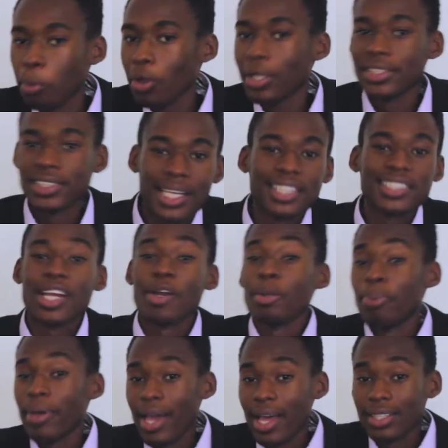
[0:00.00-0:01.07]
boil
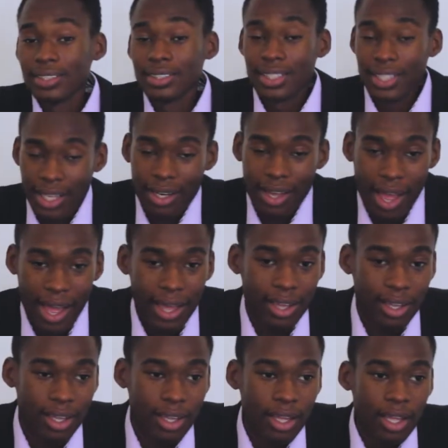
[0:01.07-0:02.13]
sanitary pads to get
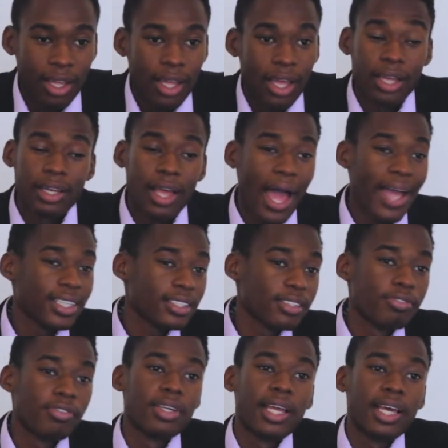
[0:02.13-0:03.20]
high. And I just
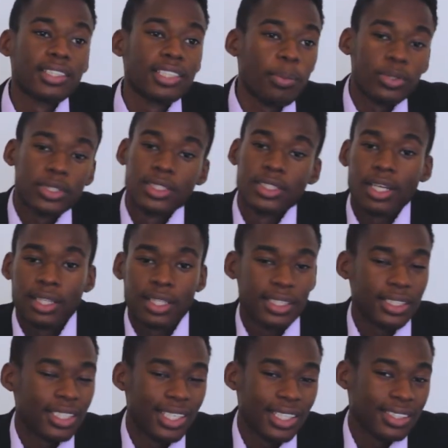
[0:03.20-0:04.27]
feel like someone should tell
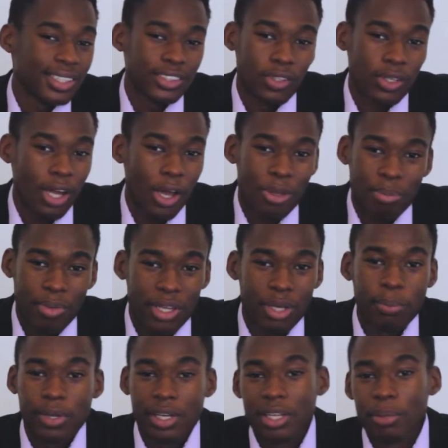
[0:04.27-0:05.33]
these kids that's not how you make a
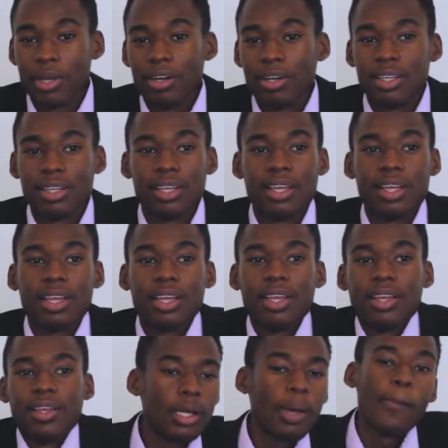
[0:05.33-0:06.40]
Bloody Mary.
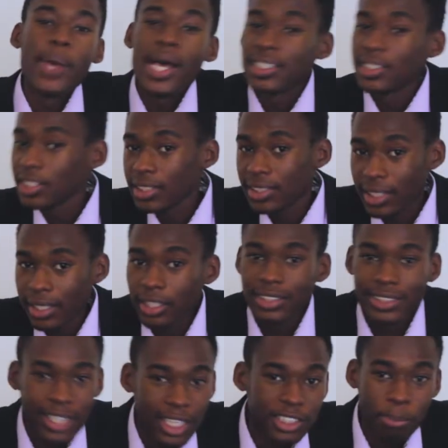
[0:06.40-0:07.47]
Passenger says
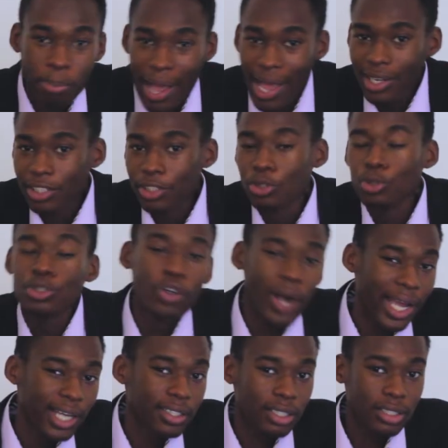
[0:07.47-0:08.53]
Delta pilot used
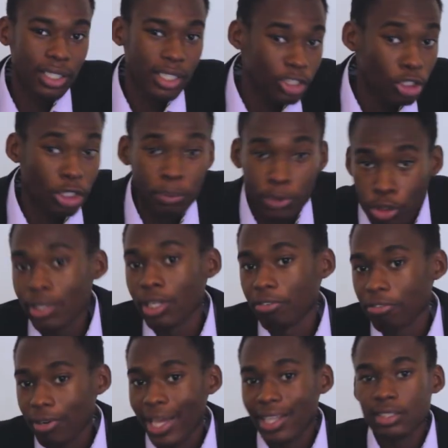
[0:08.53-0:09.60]
Grindr to hit on him during a
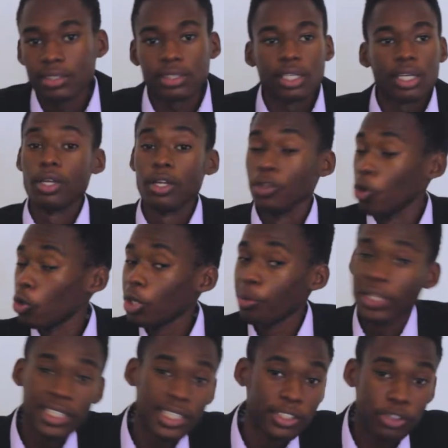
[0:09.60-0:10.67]
flight. The only
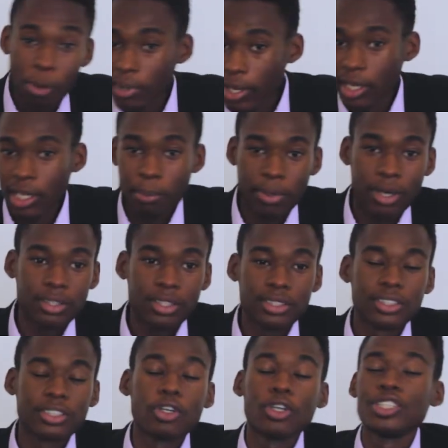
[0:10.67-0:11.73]
reason he's complaining about this
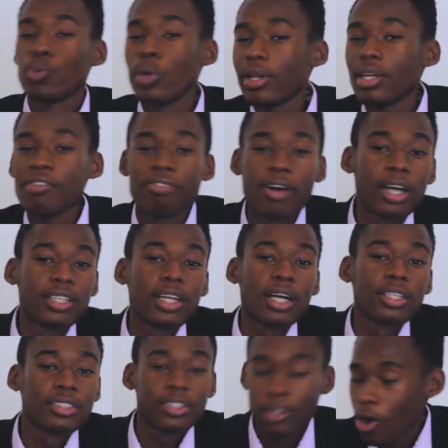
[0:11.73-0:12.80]
is because he quickly found
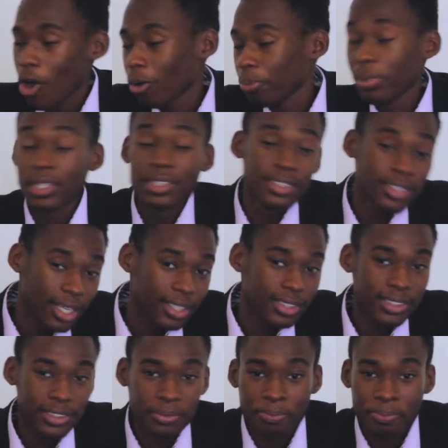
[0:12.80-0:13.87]
out that the cockpit sucks.